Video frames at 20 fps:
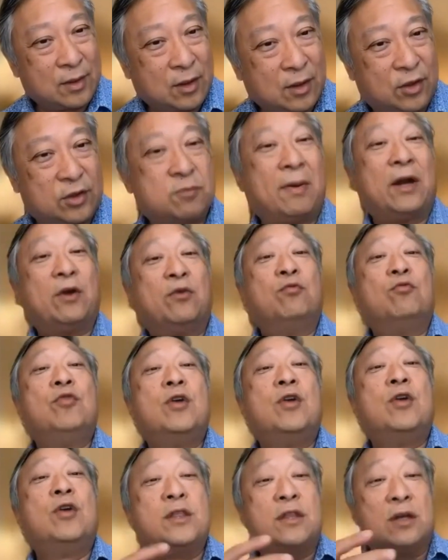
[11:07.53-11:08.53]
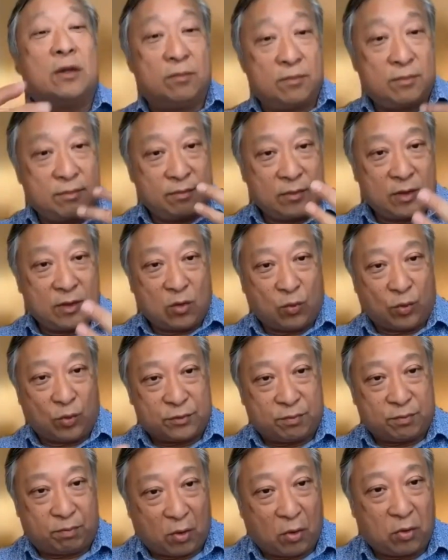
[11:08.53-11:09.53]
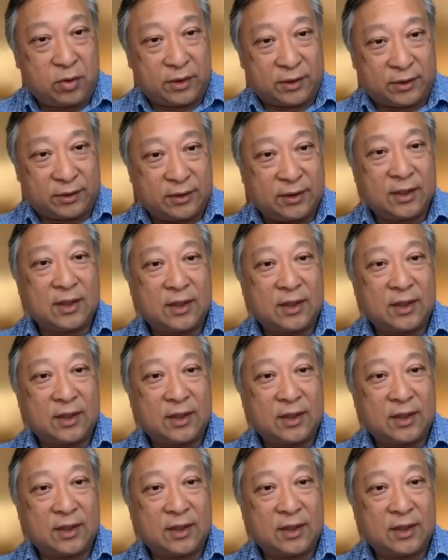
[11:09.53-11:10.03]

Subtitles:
because my rhythm was broken.